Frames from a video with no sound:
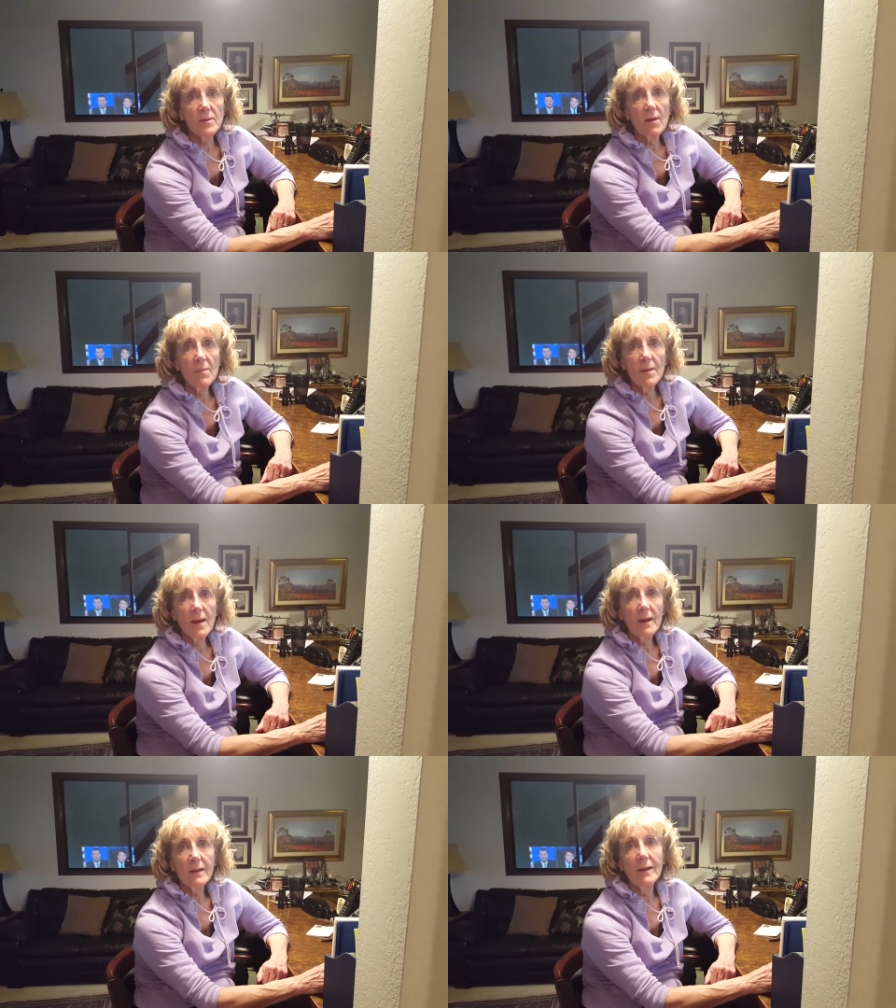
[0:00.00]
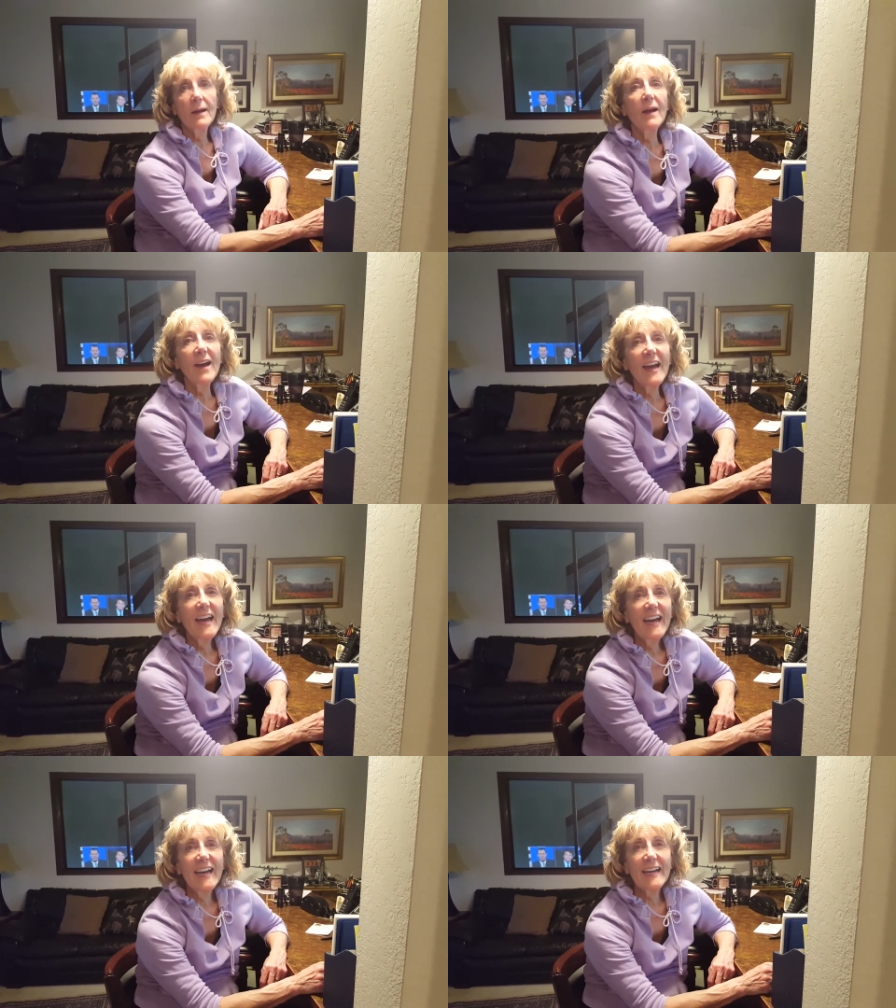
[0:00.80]
tarmac,
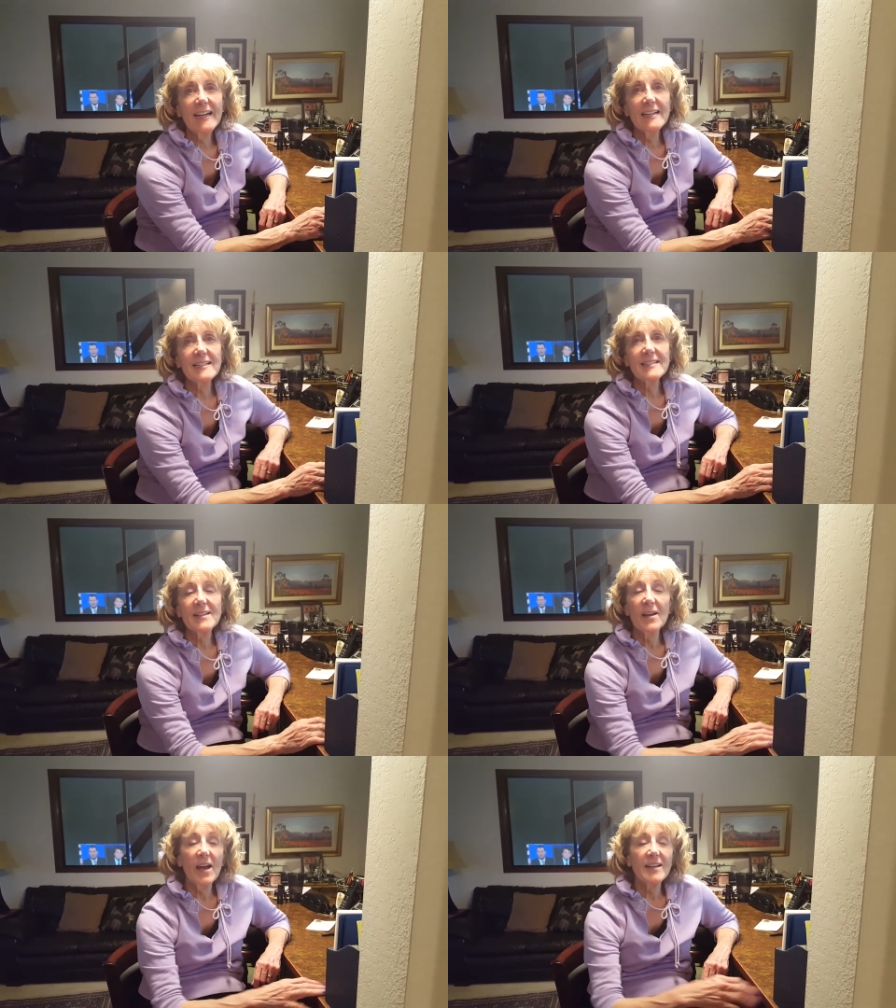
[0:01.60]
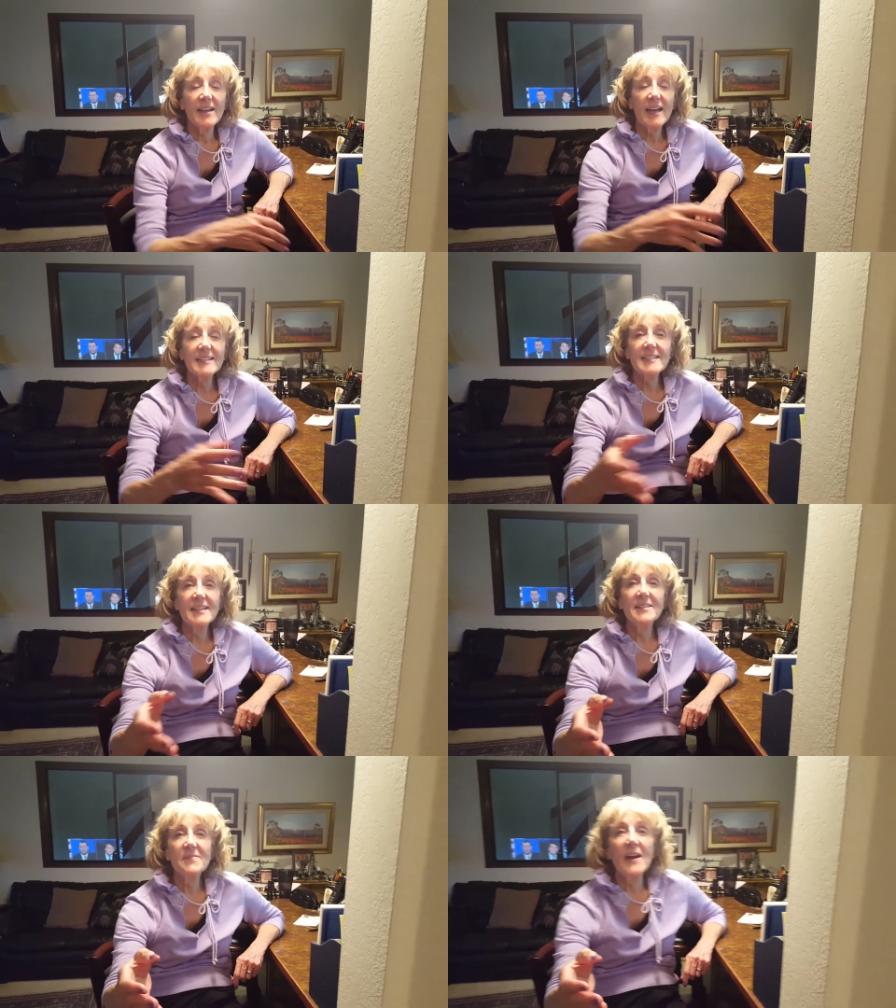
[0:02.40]
and I
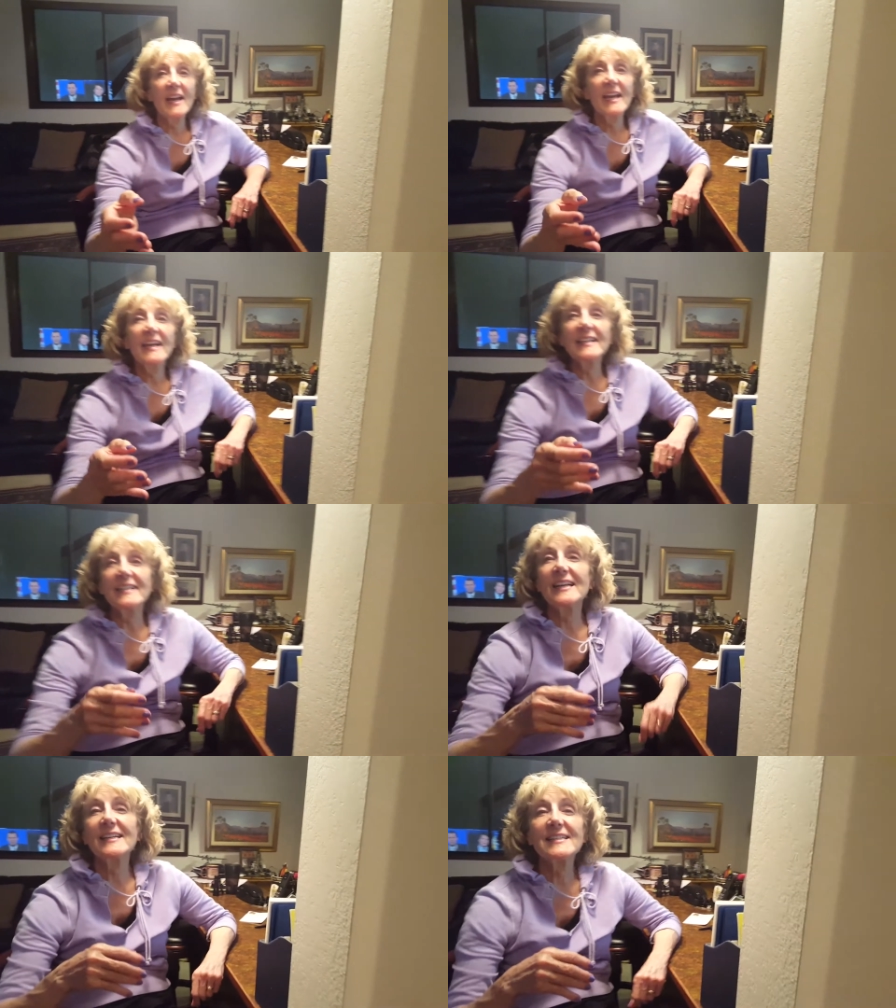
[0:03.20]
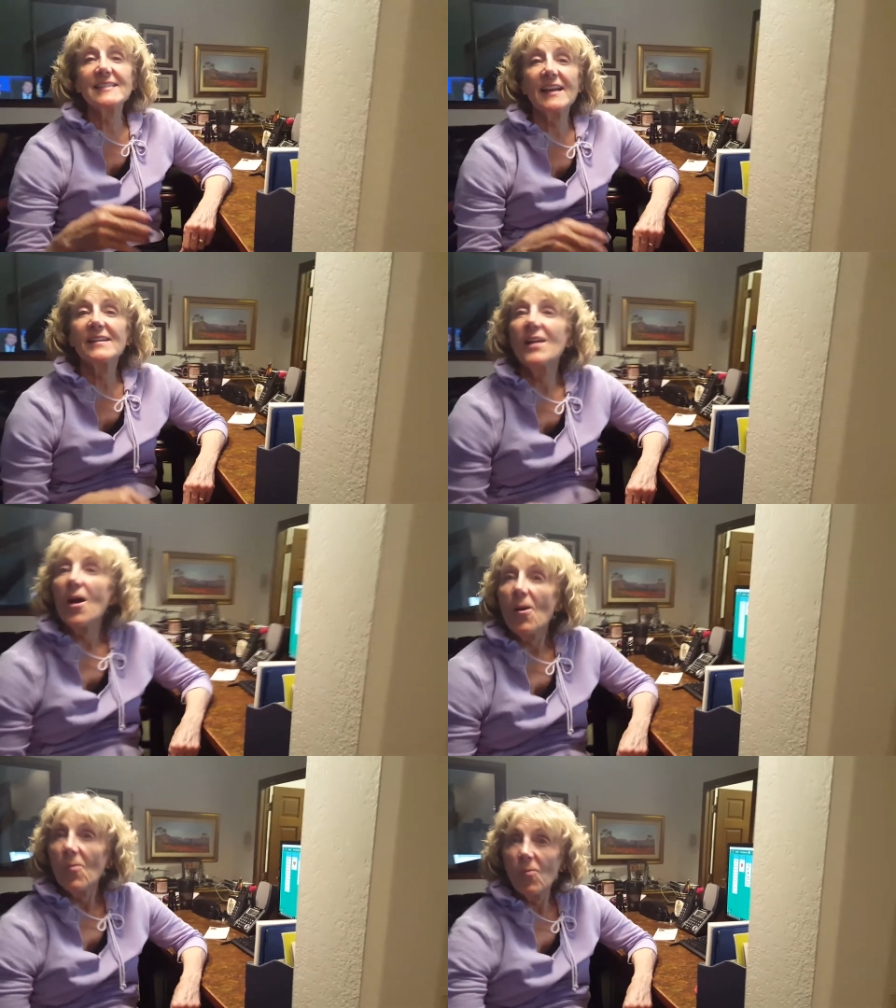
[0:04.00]
extended my hand, and I said,
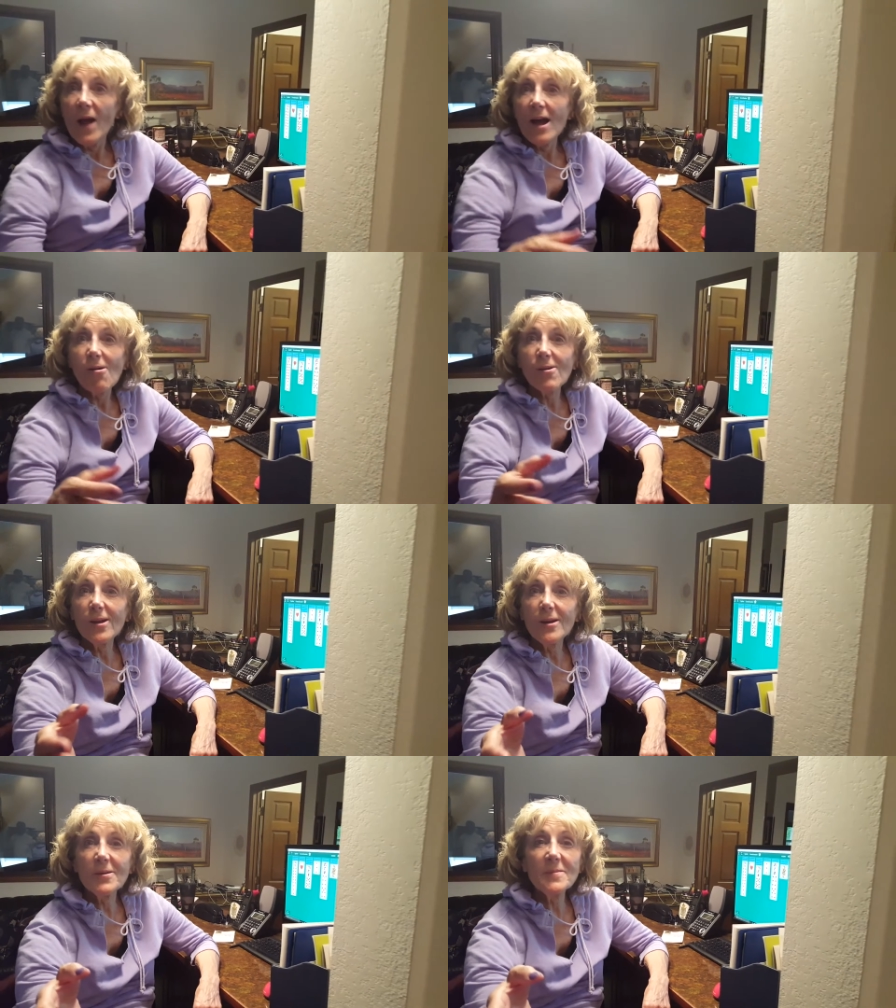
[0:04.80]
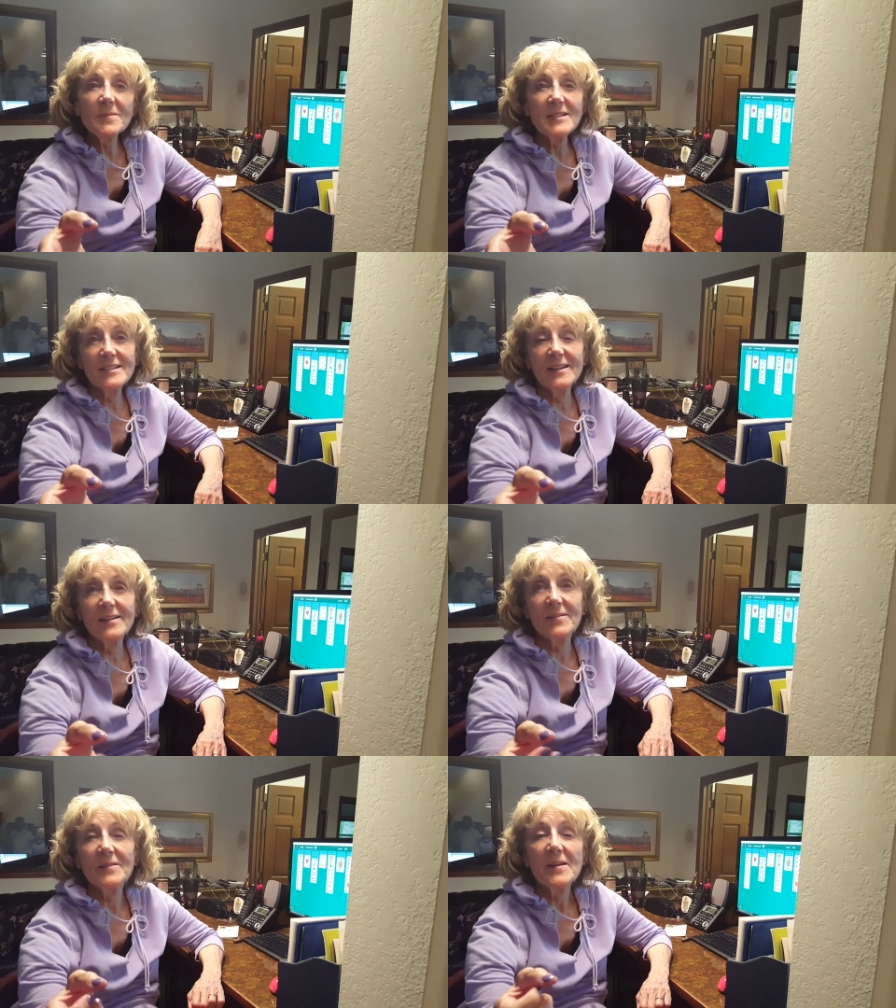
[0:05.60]
"Welcome
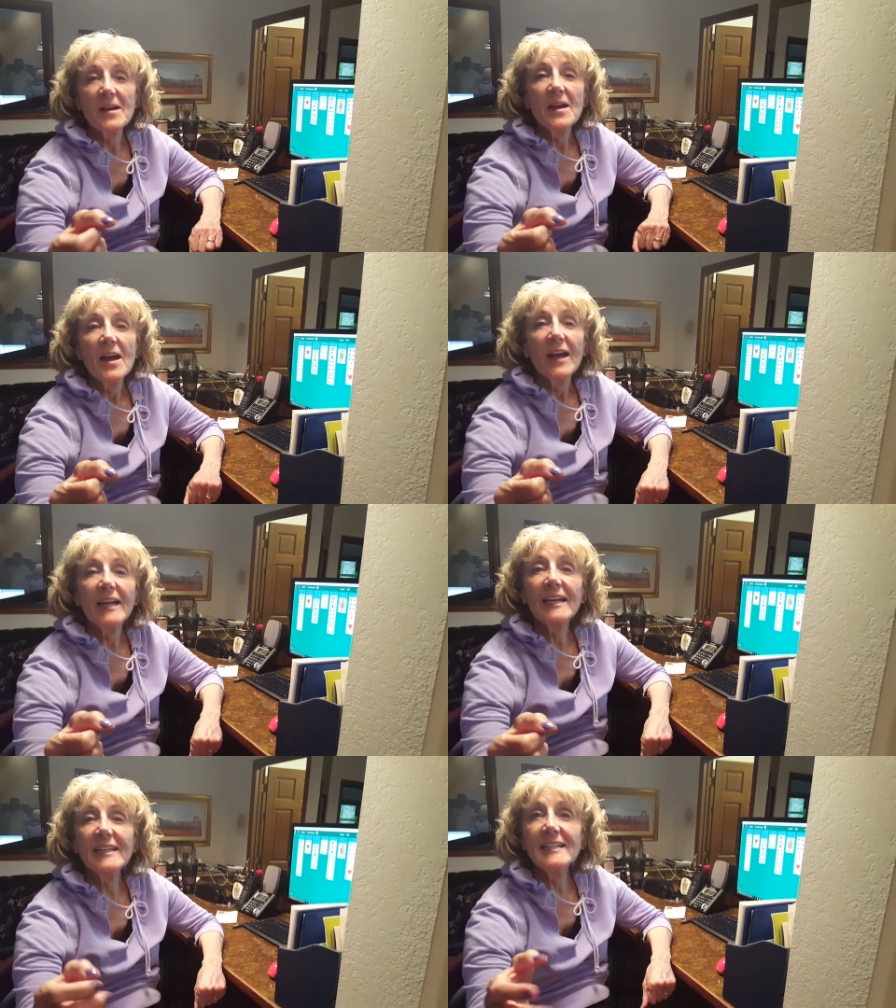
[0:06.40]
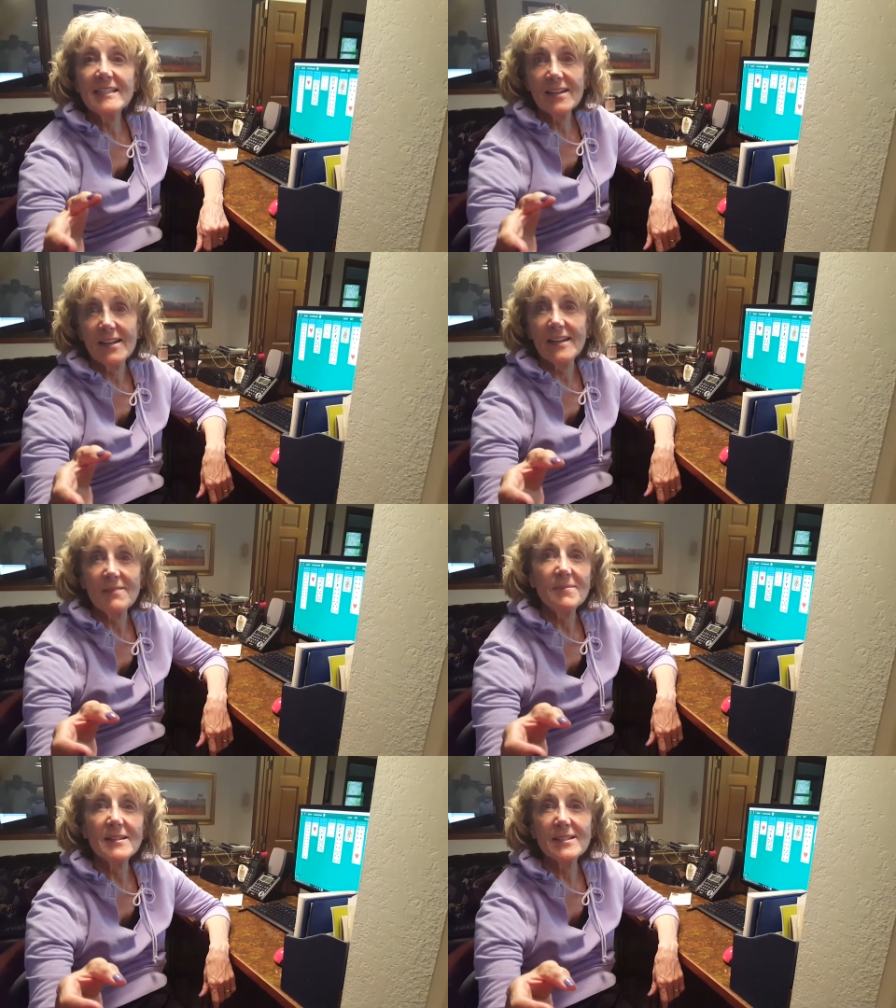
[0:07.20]
to Kentucky,
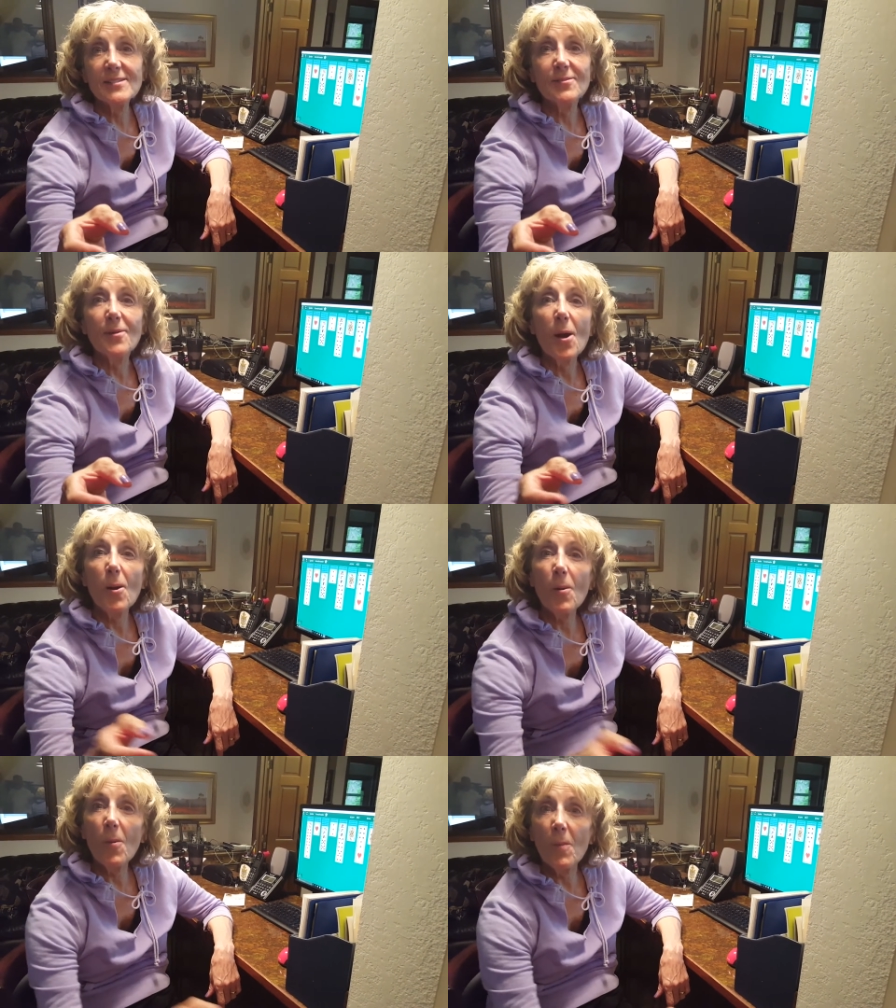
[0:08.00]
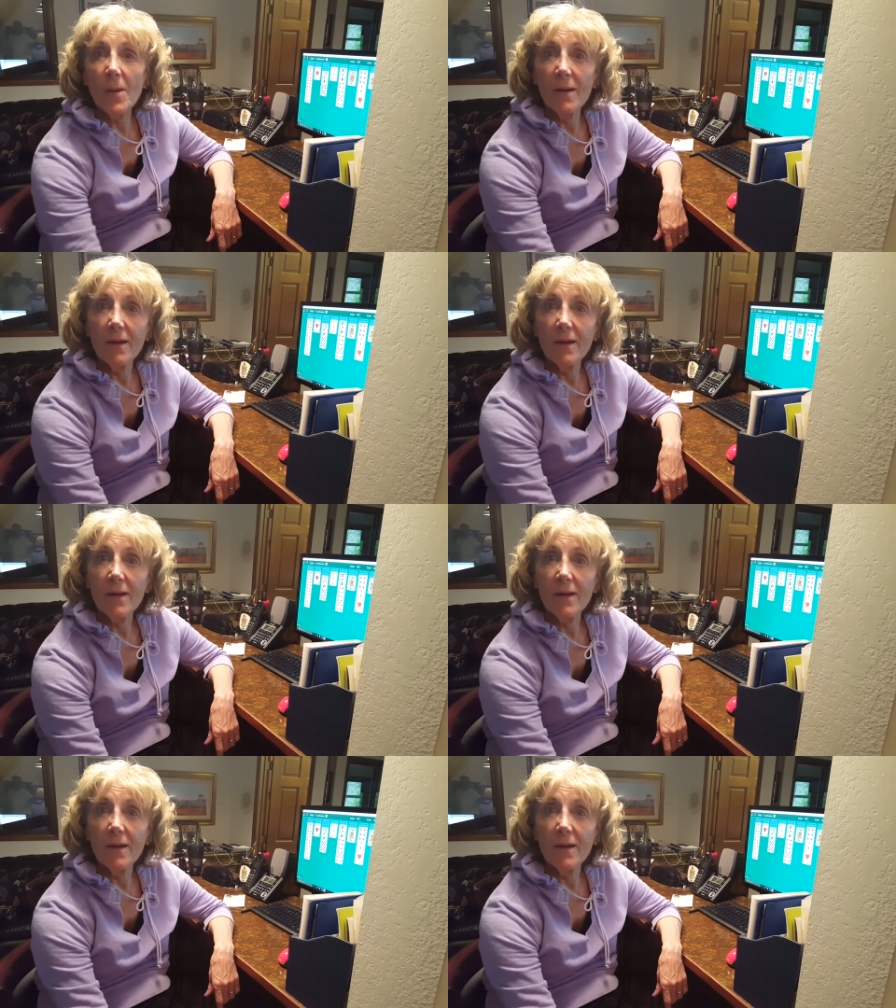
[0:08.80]
Mr. Hope."